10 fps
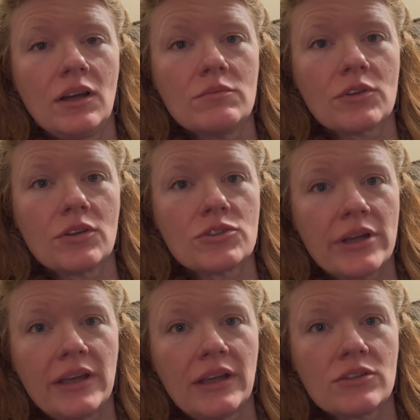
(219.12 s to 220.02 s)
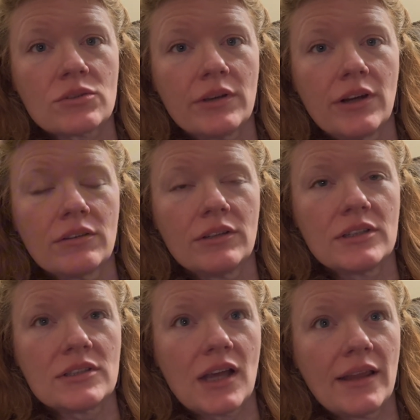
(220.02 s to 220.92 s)
crocheting each square. It's
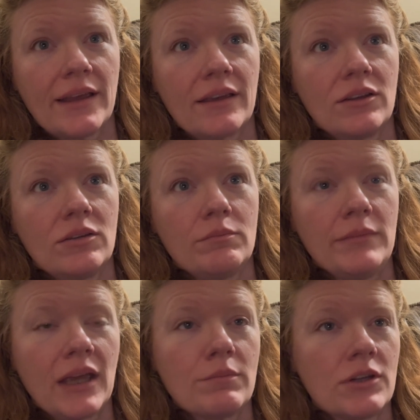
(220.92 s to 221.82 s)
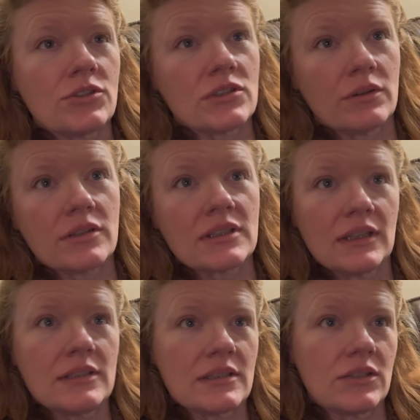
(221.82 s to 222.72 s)
not like make a bunch of squares and
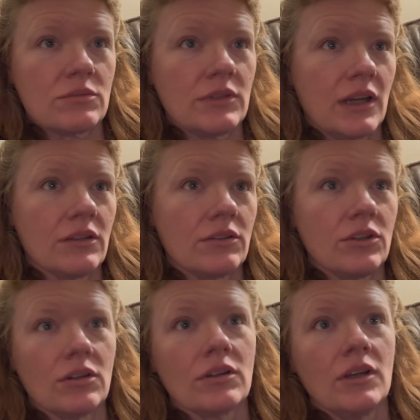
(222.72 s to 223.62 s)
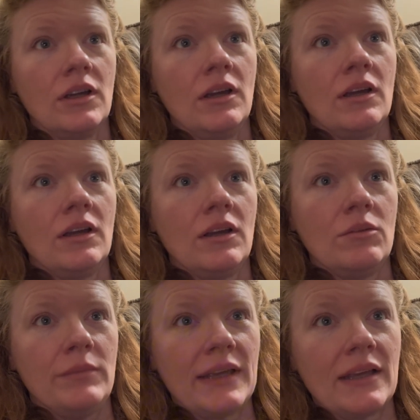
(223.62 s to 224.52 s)
then stitch them together. You're
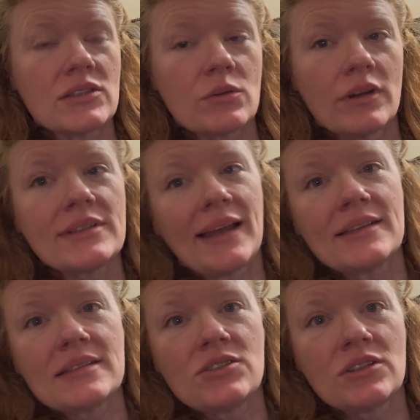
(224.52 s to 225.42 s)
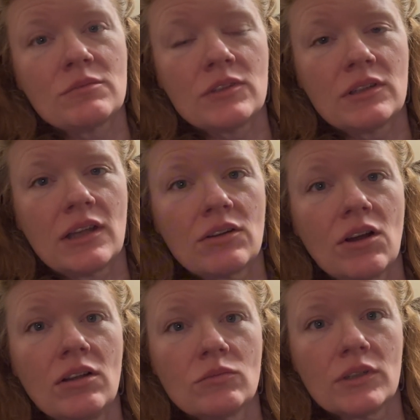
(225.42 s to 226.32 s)
making squares and stitching them together
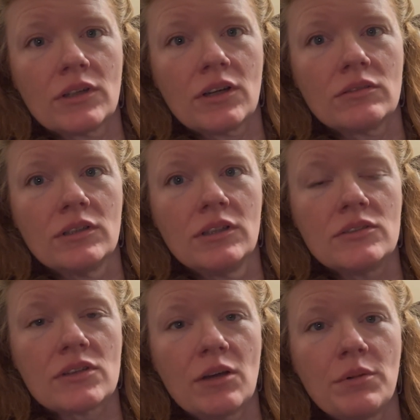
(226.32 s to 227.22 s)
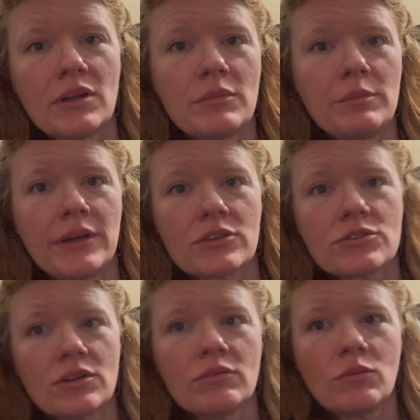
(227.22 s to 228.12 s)
all in one go. So I'll put up a
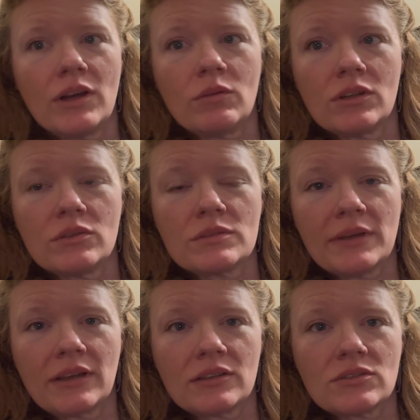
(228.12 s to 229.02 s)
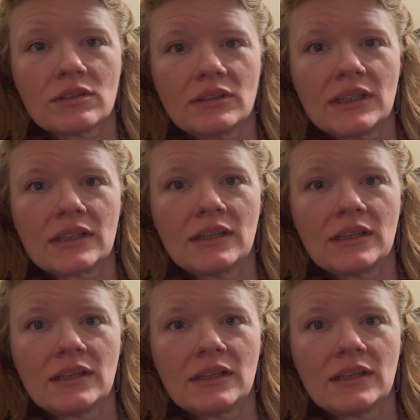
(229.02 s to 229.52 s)
picture of what one of those blankets look like